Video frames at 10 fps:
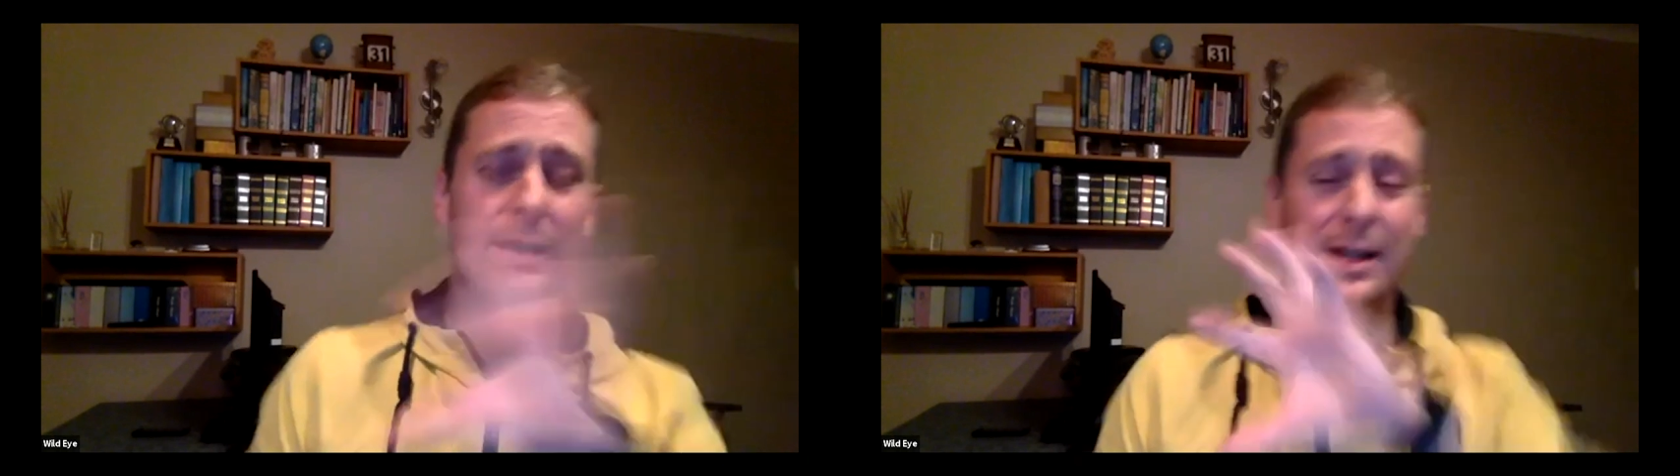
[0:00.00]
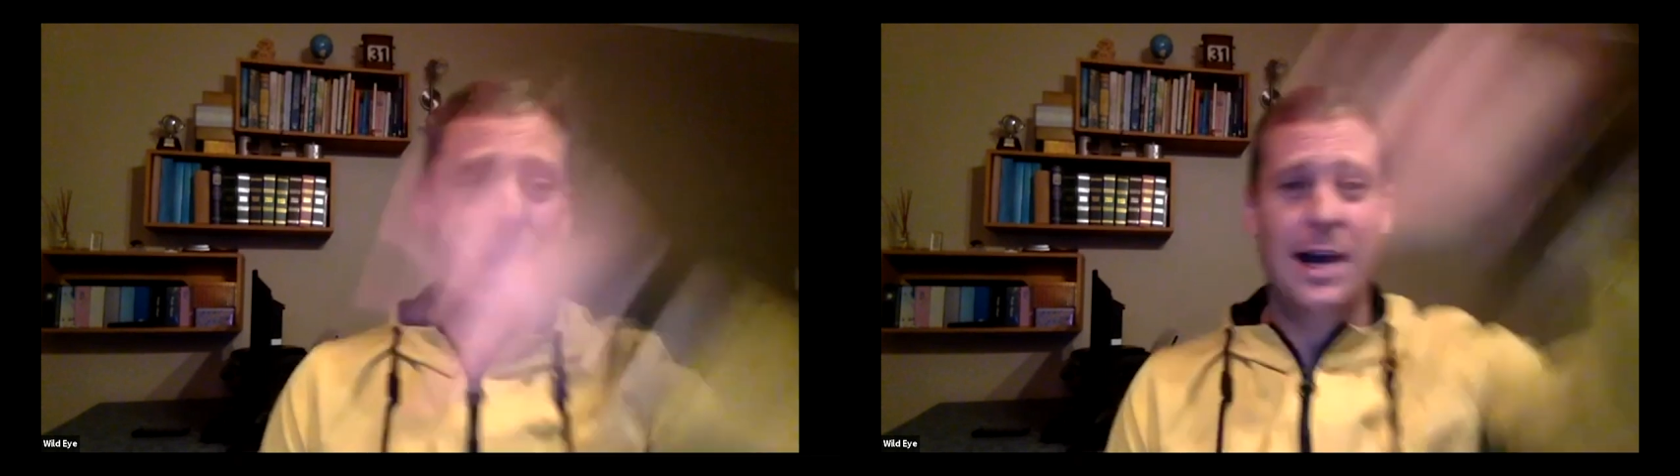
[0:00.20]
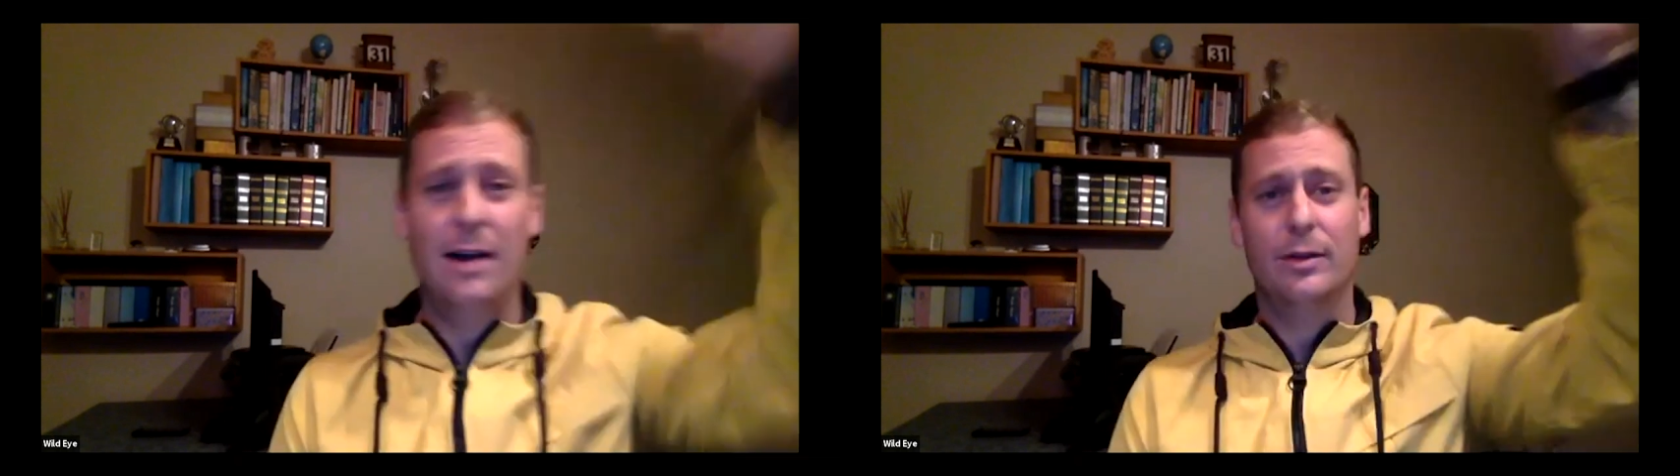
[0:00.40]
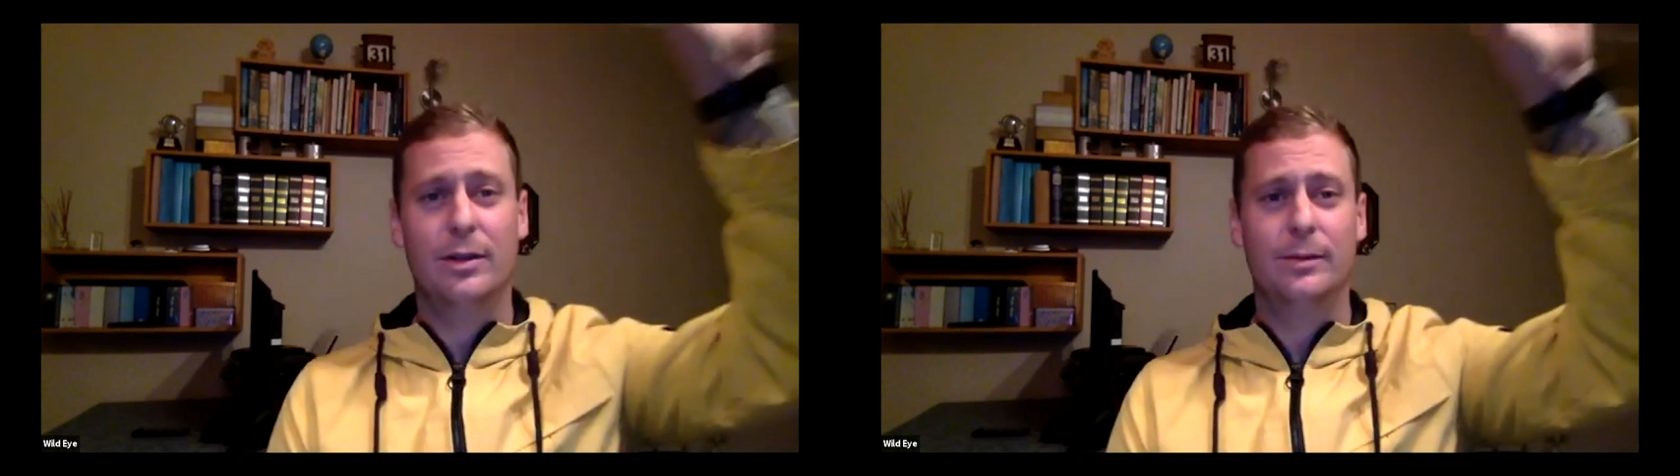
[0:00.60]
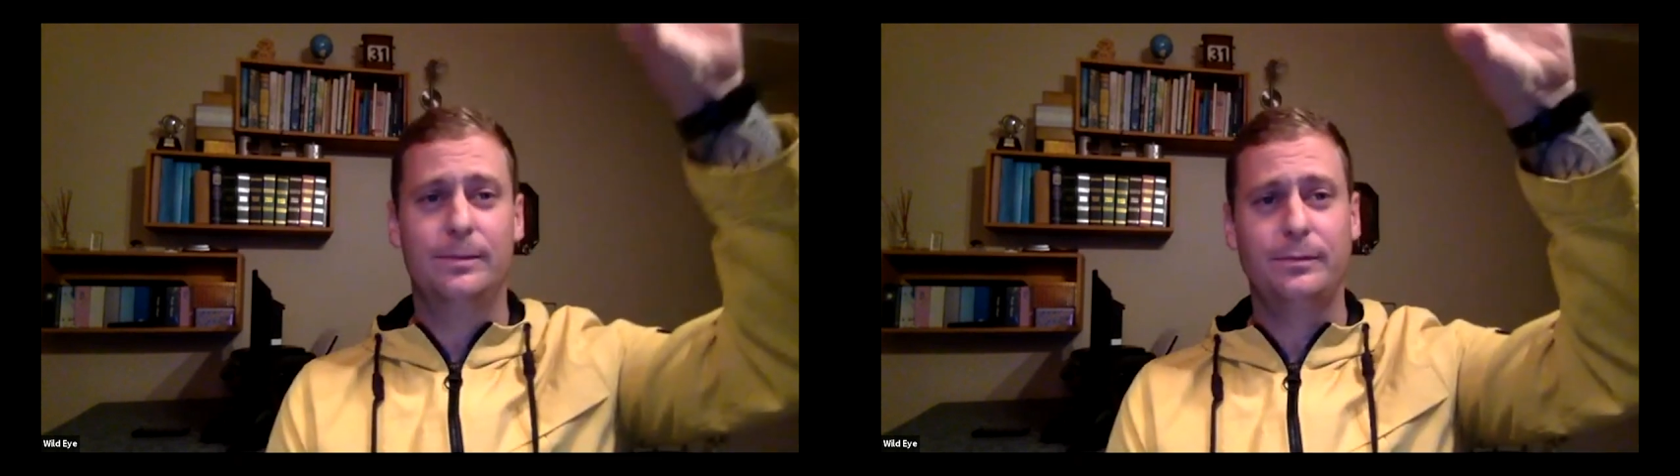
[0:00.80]

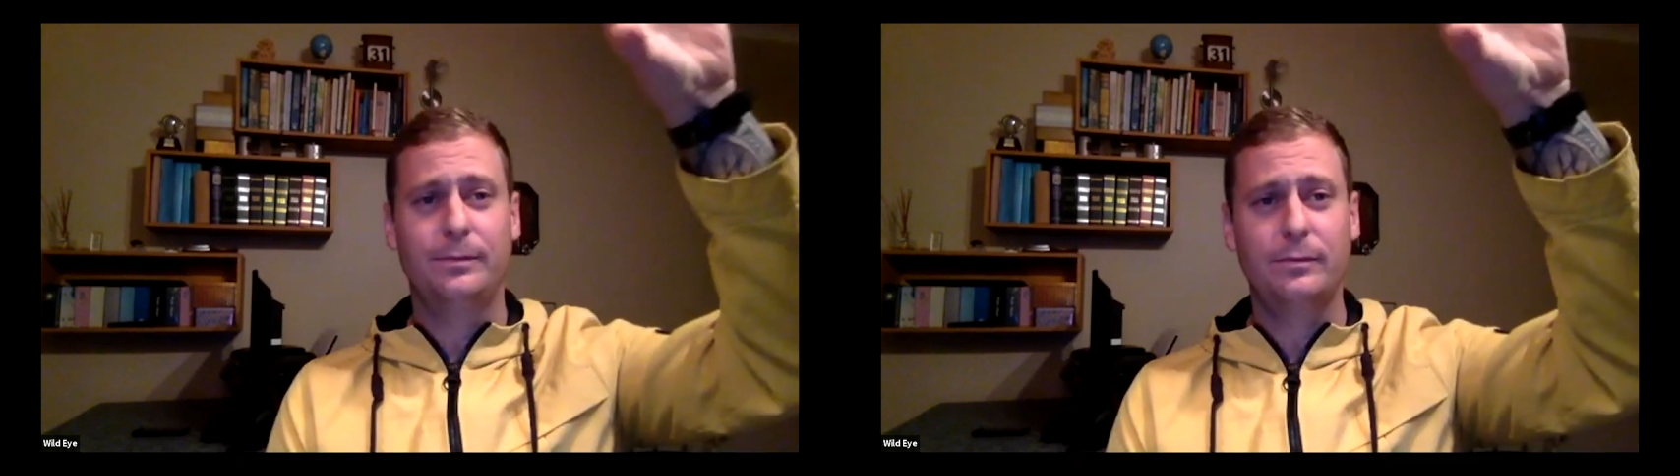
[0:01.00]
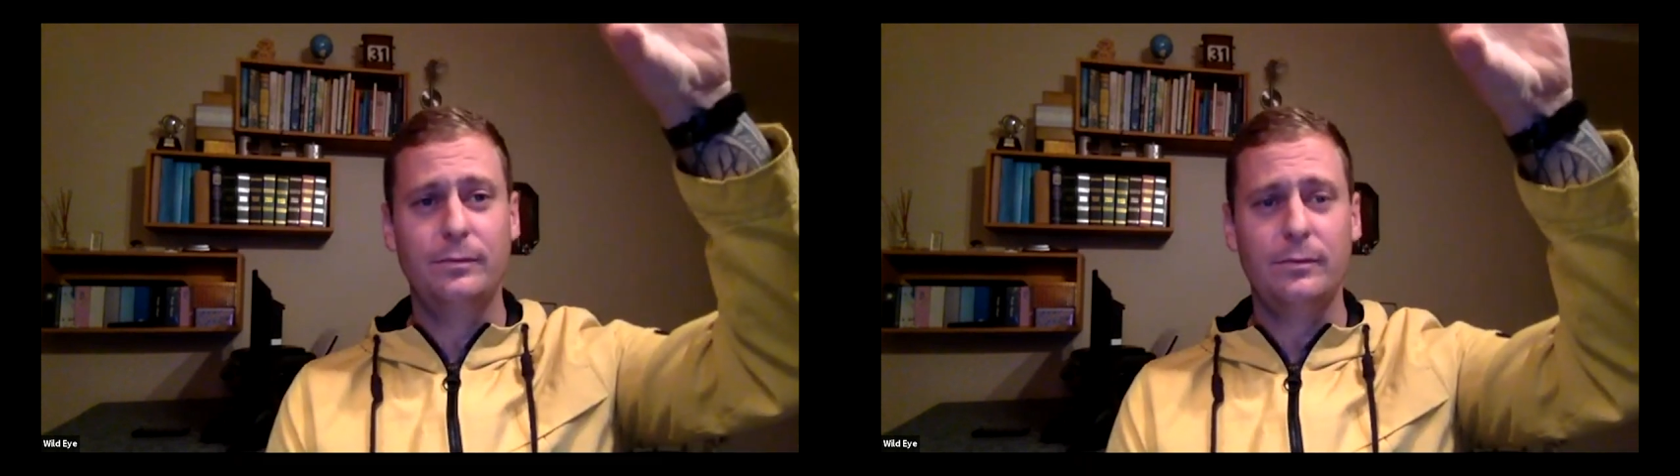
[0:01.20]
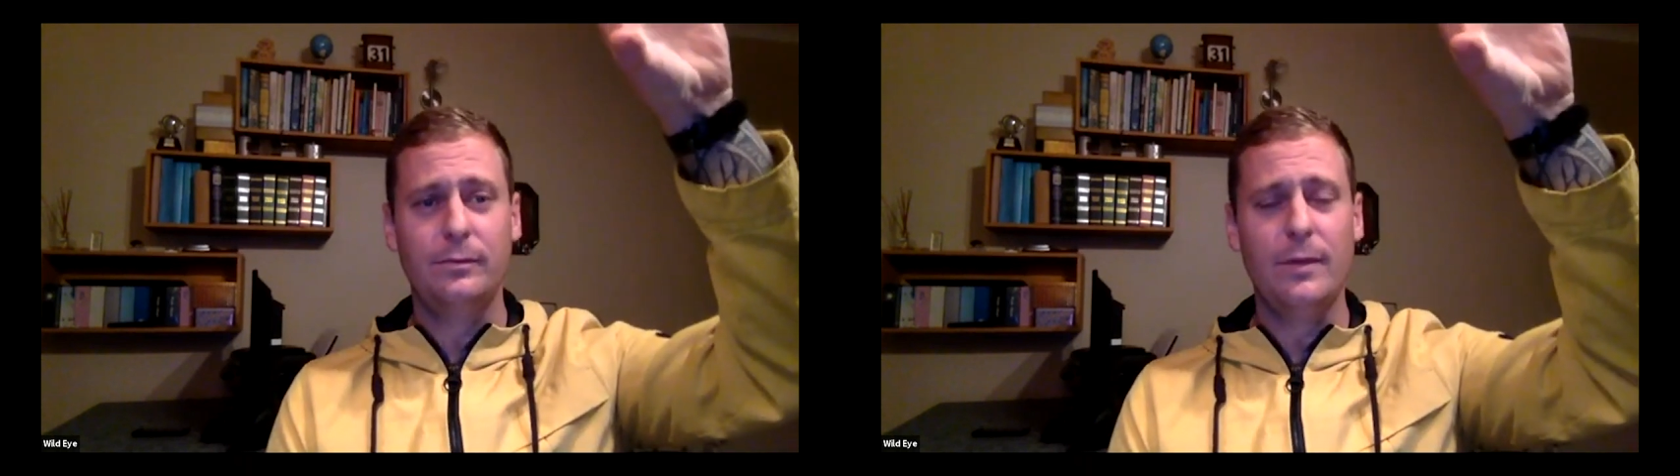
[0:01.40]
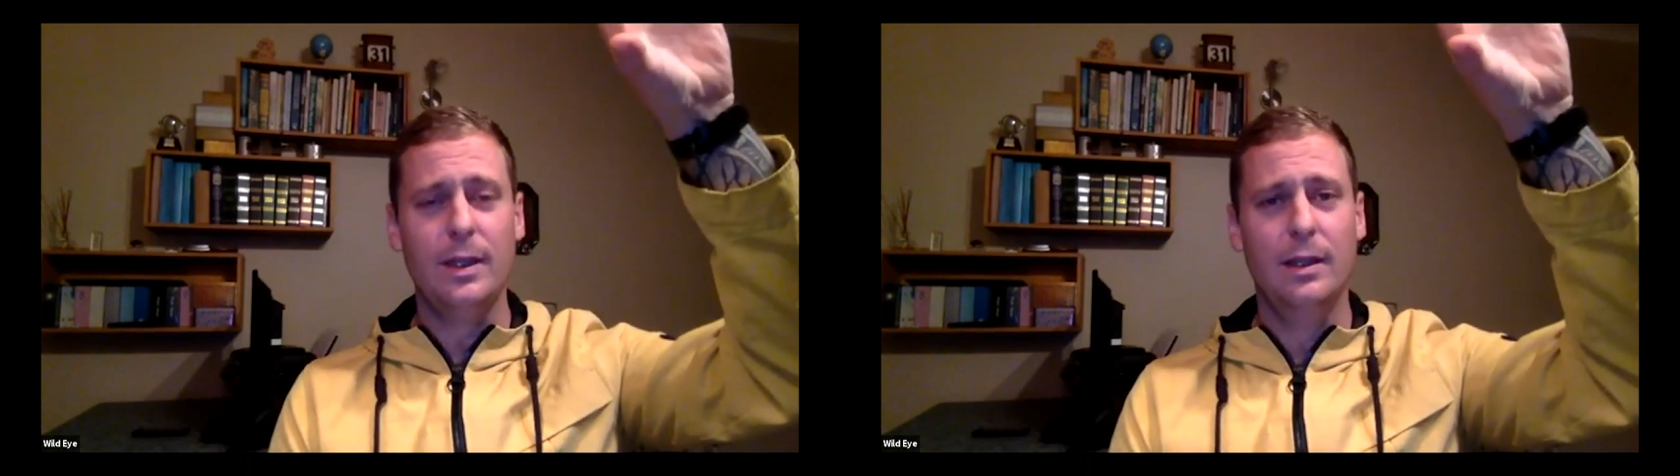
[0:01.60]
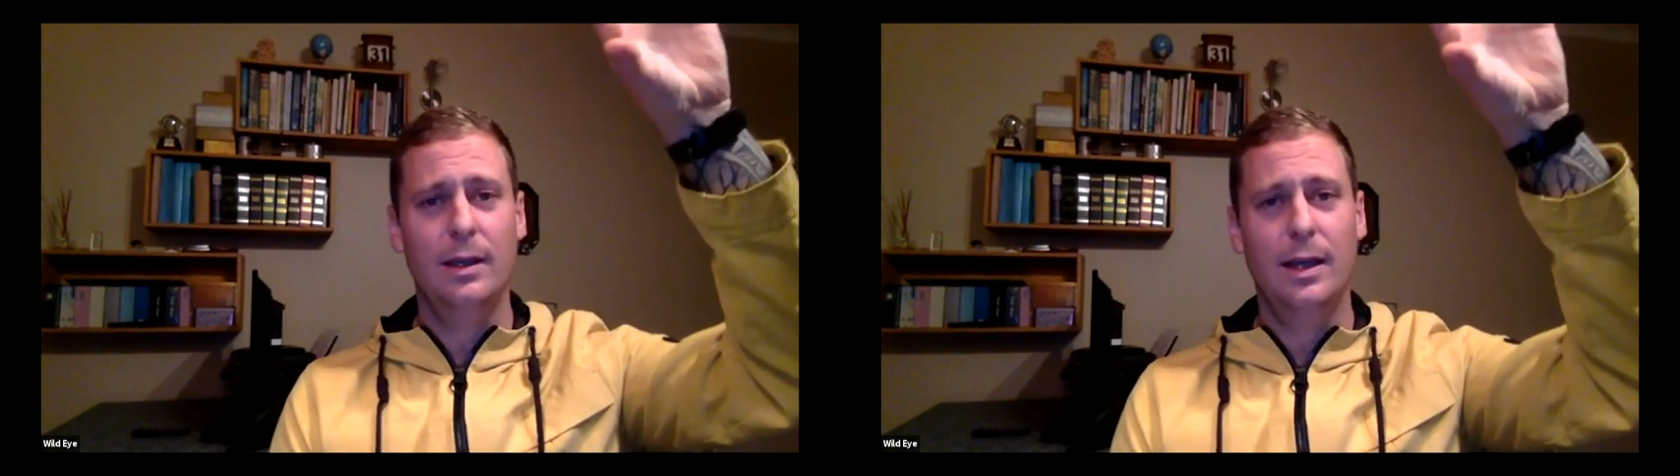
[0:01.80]
cloud-based